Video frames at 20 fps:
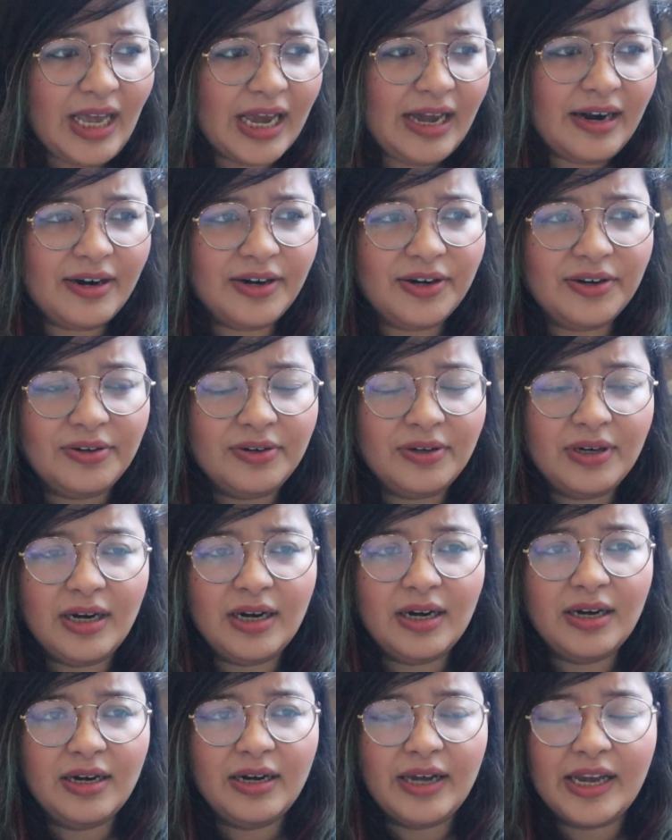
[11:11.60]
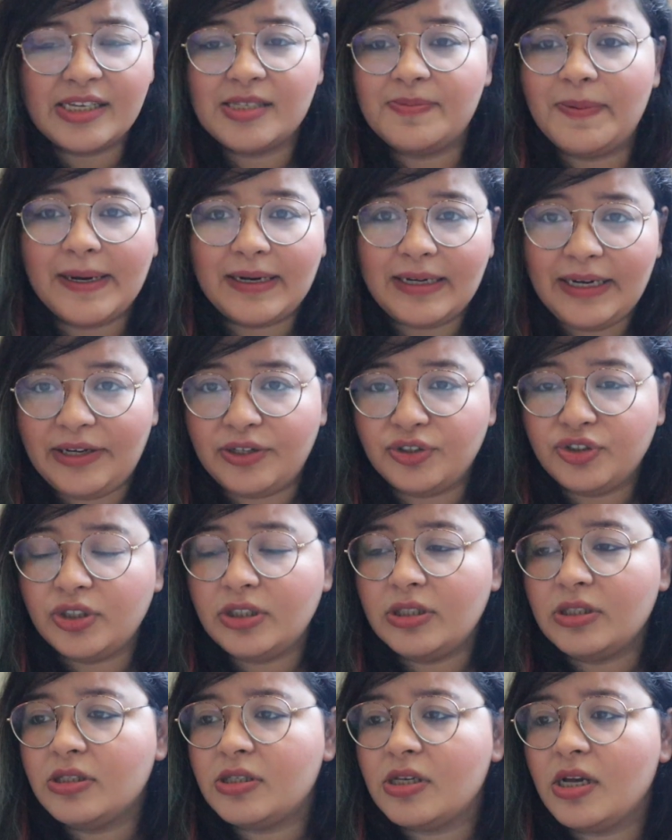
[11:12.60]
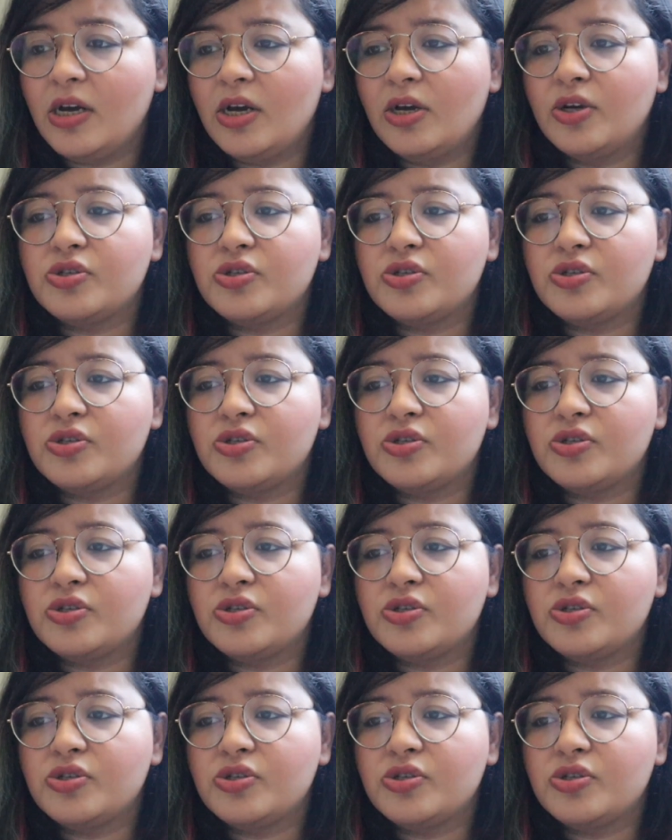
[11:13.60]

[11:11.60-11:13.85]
I don't know, expectations.